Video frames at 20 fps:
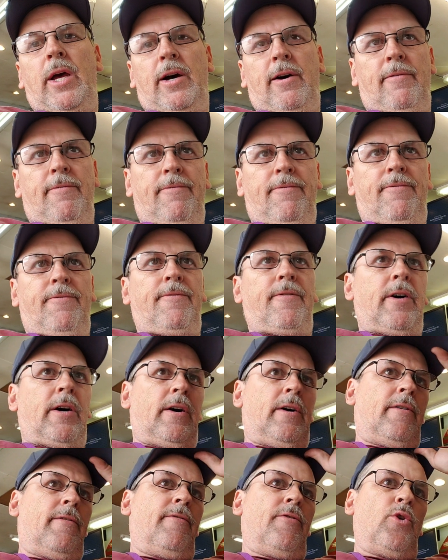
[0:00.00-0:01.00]
of
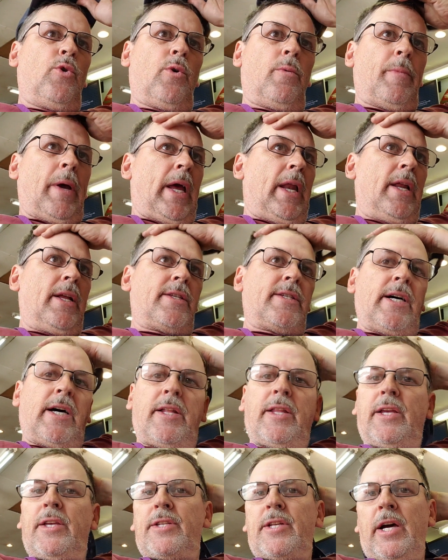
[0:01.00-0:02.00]
doing maintenance
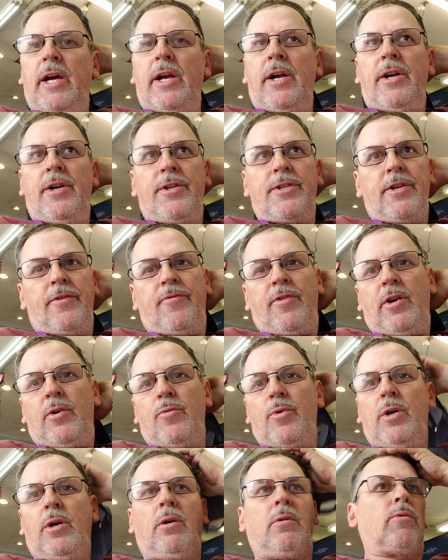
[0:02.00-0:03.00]
on these tires if they're
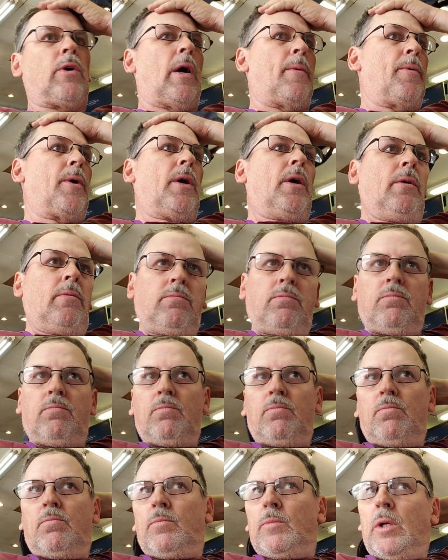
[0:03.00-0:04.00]
real rubber,
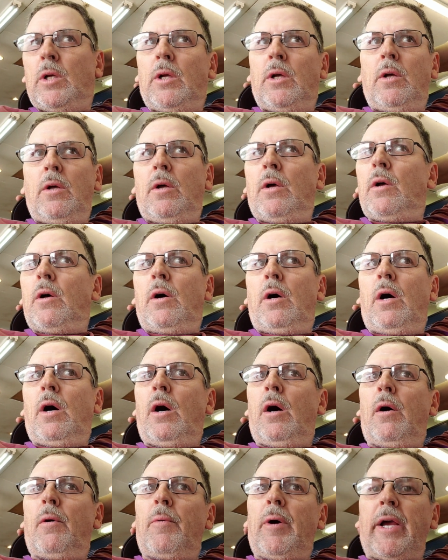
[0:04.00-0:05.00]

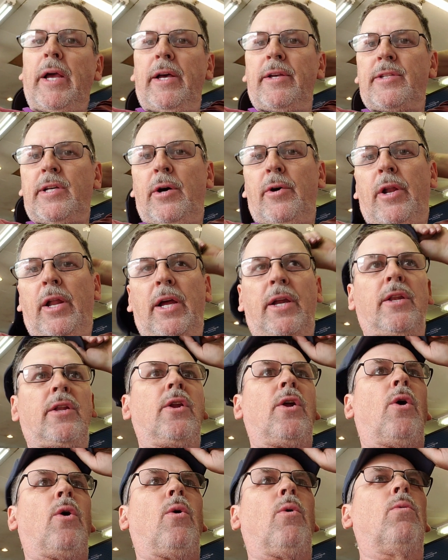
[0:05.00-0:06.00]
I guess I would like to
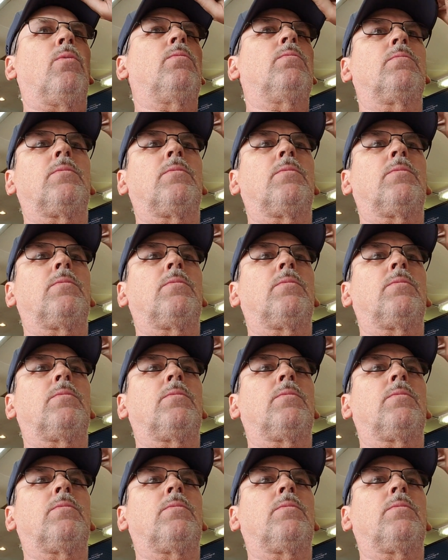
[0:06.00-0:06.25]
know.